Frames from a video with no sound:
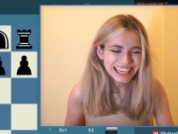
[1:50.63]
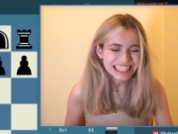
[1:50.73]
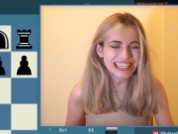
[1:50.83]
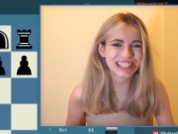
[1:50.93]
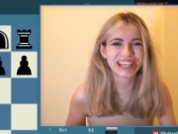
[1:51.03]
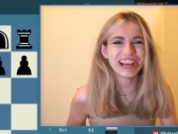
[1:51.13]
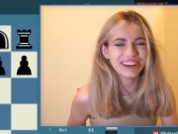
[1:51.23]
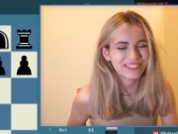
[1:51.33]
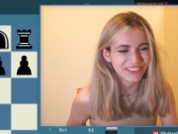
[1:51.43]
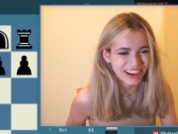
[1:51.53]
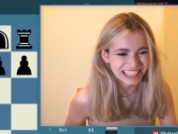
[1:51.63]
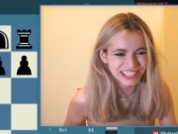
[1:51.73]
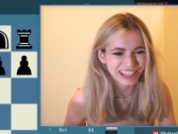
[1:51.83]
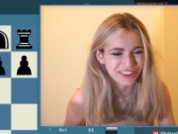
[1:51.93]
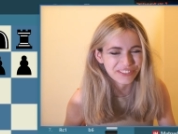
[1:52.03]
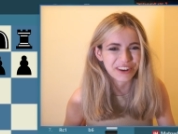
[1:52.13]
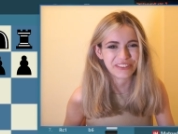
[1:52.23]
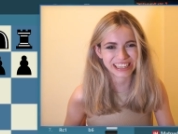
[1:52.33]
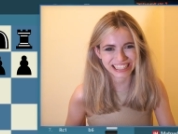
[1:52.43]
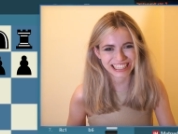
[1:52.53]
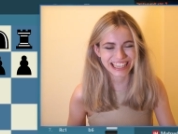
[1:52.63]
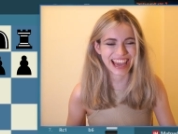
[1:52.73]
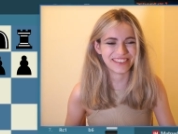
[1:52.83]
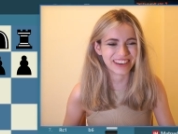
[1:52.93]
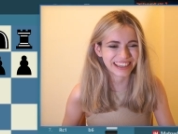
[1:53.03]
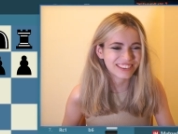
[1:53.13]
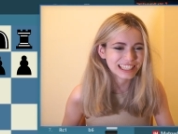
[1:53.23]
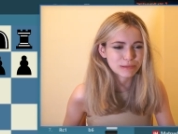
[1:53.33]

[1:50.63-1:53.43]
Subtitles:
she shouldn't be wanting to go for a win in this game anyways.